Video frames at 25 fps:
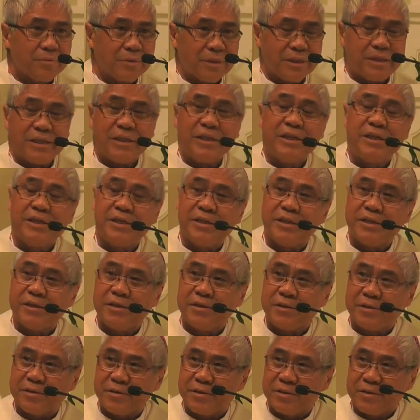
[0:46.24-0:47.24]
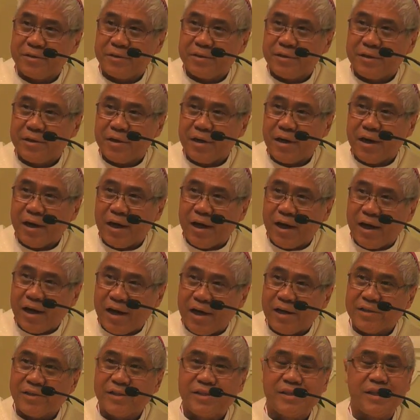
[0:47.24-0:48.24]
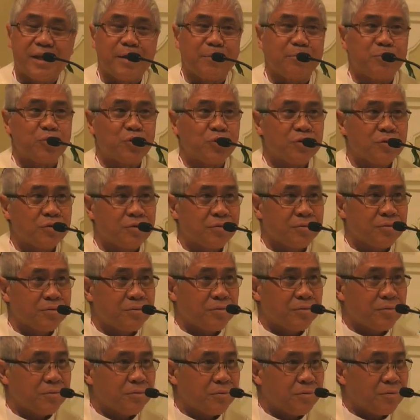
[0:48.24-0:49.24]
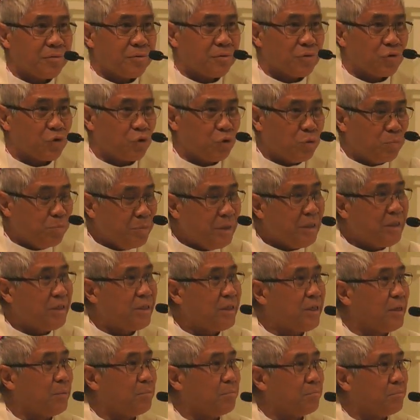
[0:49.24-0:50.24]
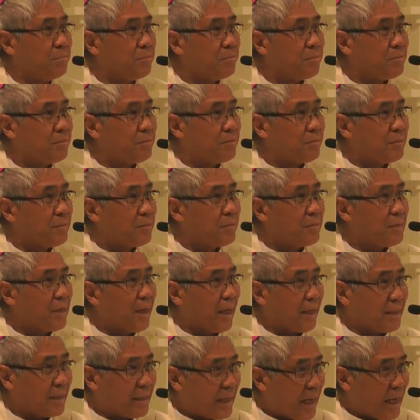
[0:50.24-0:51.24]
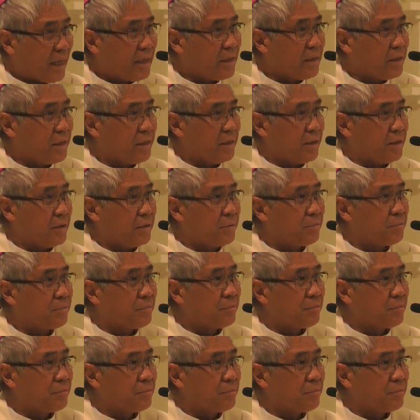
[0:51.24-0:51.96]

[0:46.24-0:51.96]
did he ask them to meet him at Galilee?